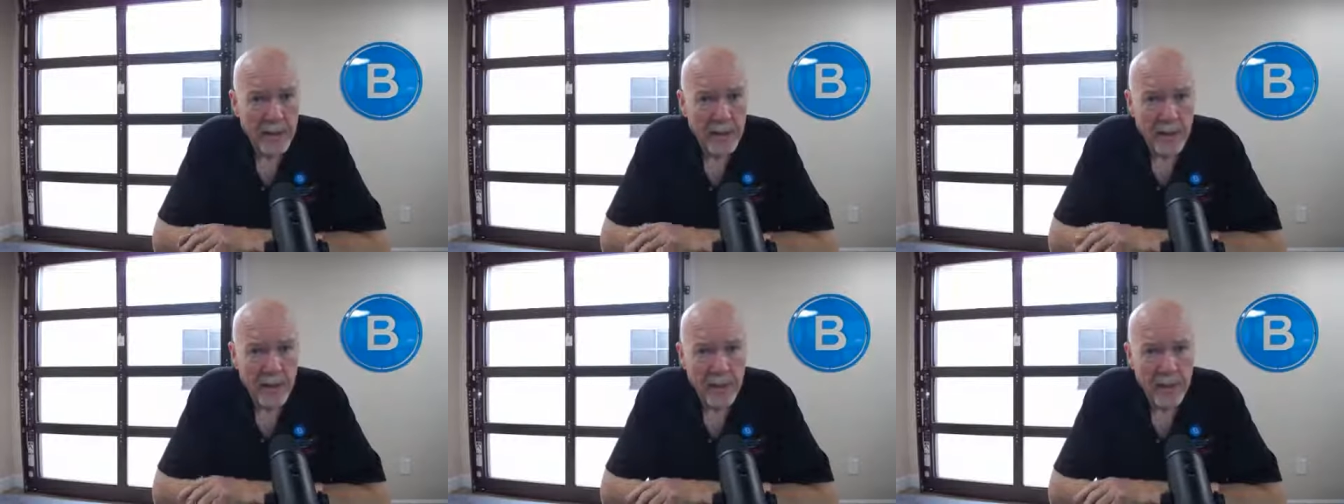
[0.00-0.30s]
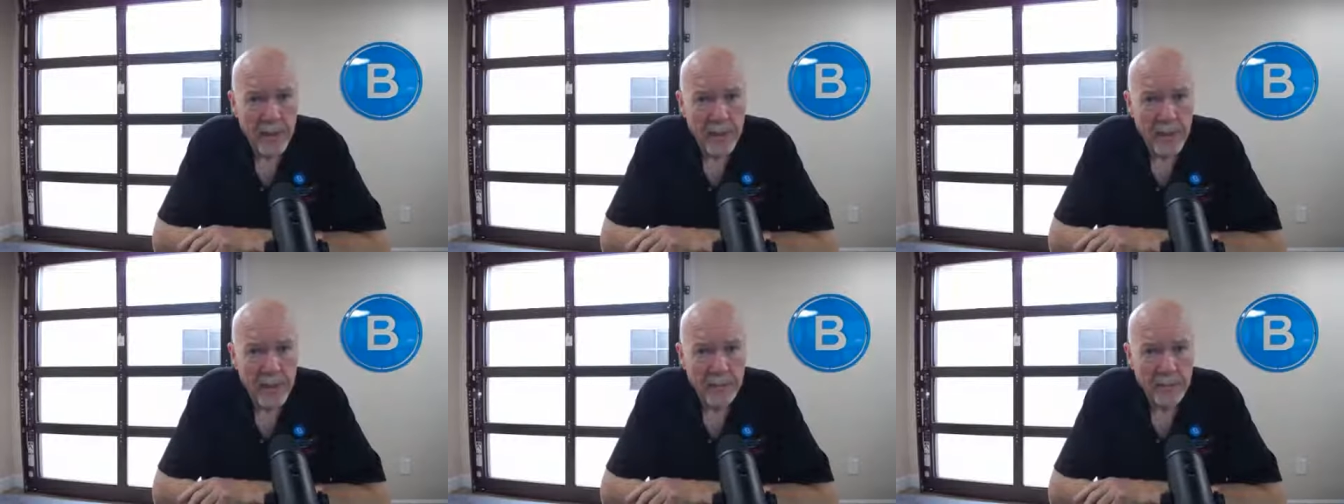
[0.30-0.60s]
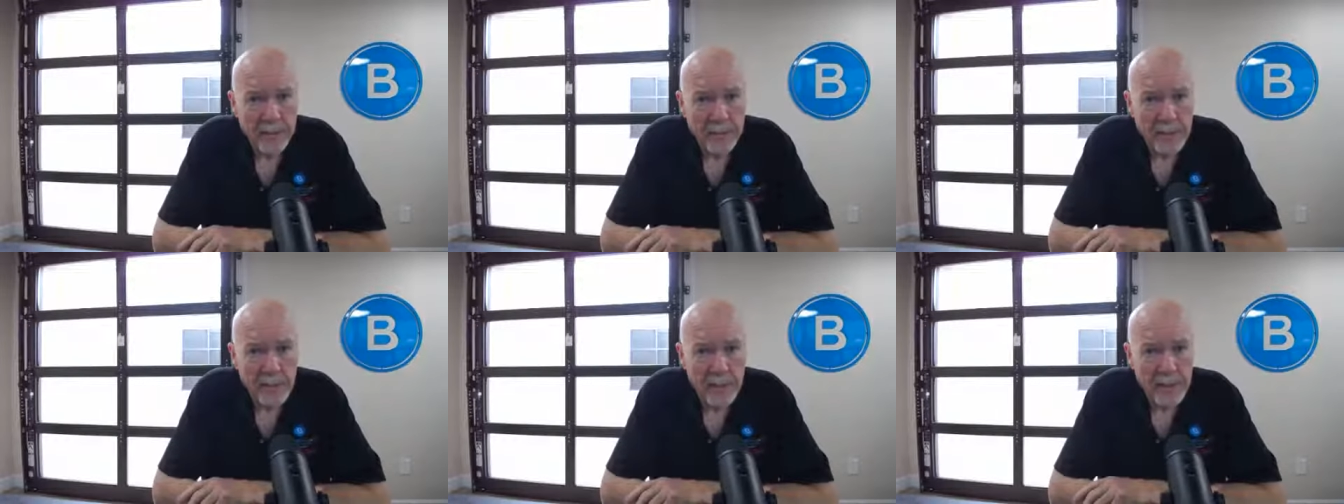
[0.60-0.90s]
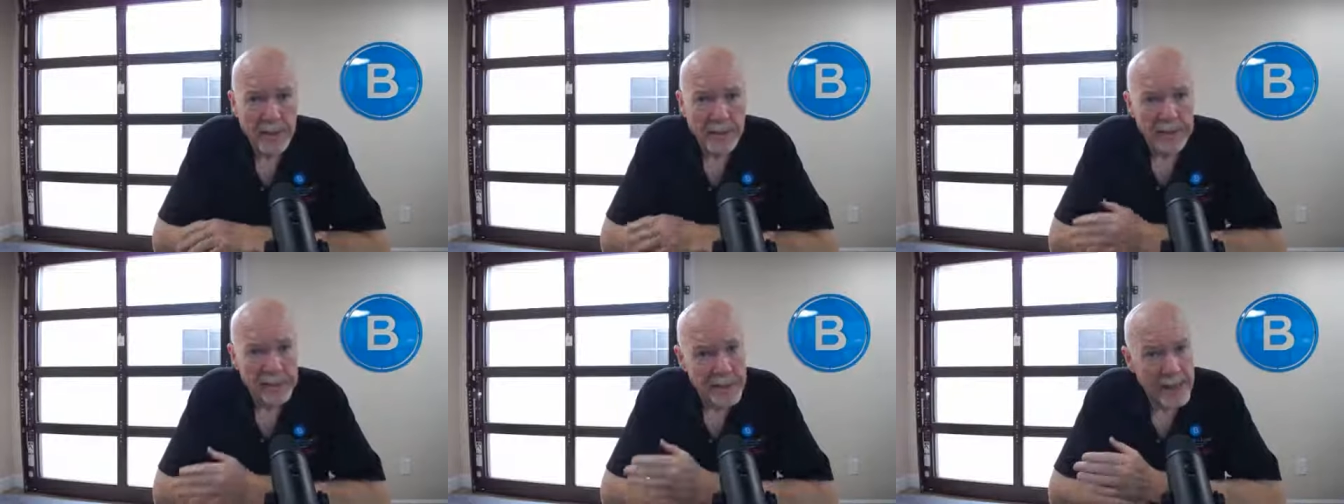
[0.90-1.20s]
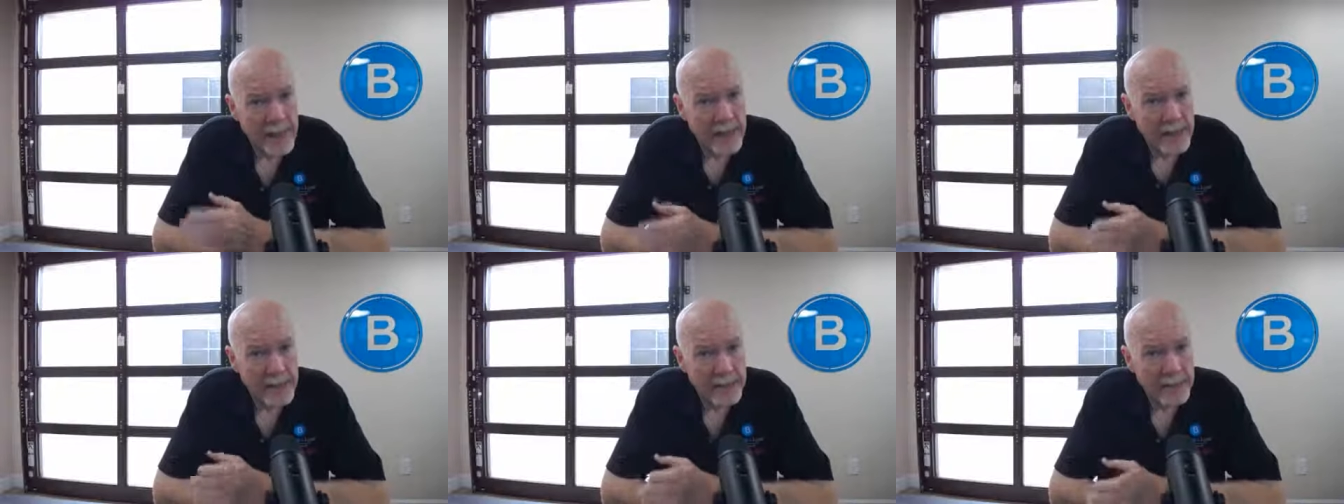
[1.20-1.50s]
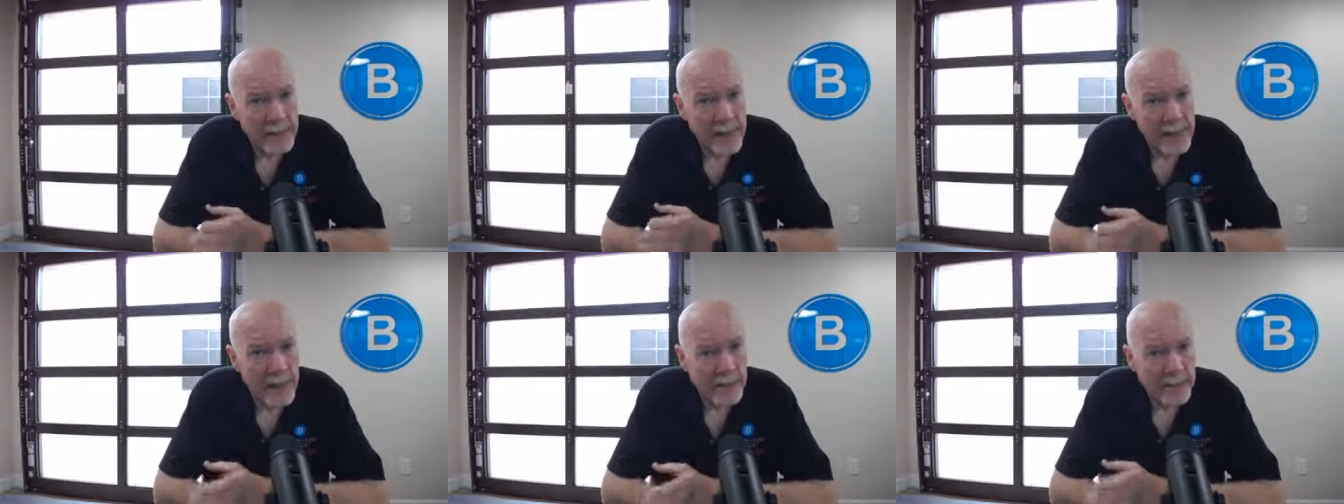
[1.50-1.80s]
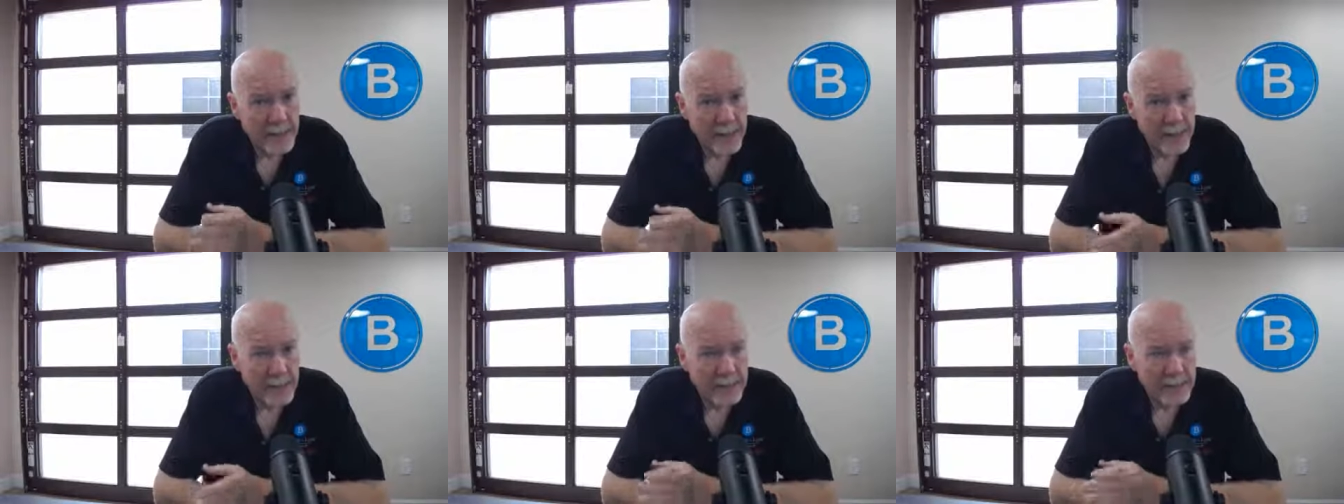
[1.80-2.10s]
Um, and it's that
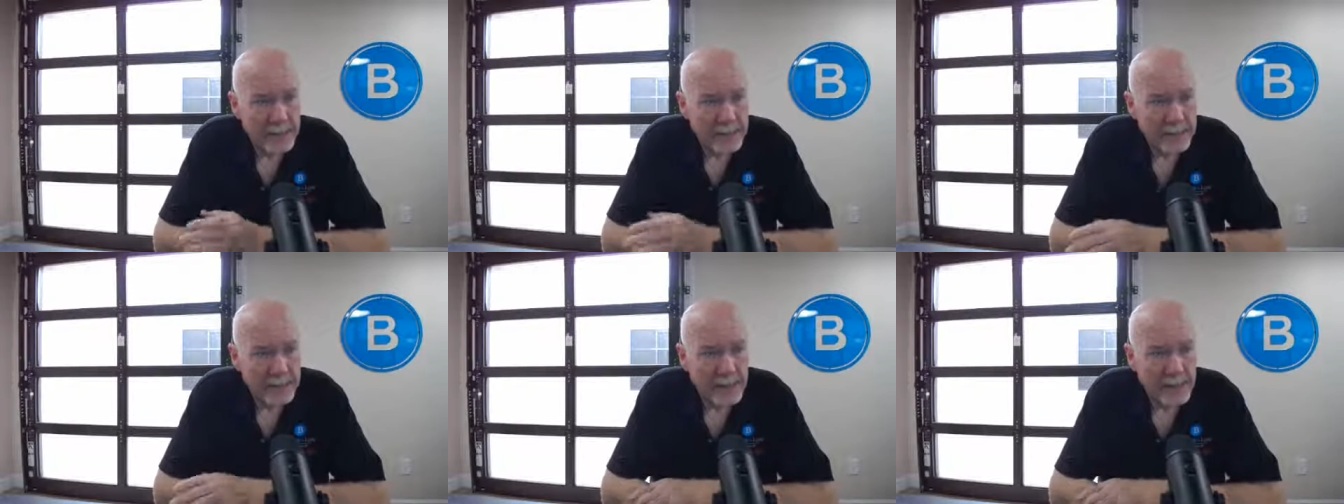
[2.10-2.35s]
impact, that,